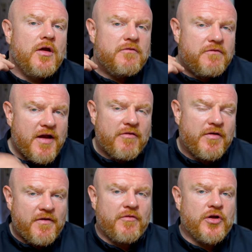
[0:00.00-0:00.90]
very,
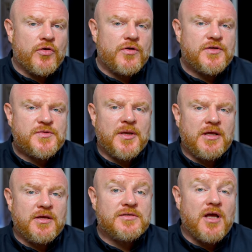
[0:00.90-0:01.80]
very good
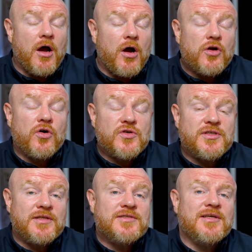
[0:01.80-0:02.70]
speakers that are
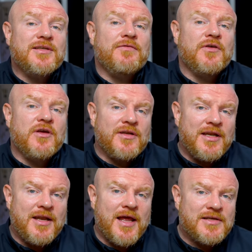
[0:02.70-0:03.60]
costing
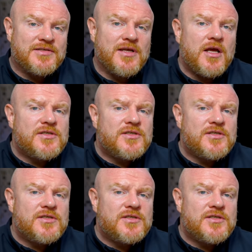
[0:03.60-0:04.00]
significantly less.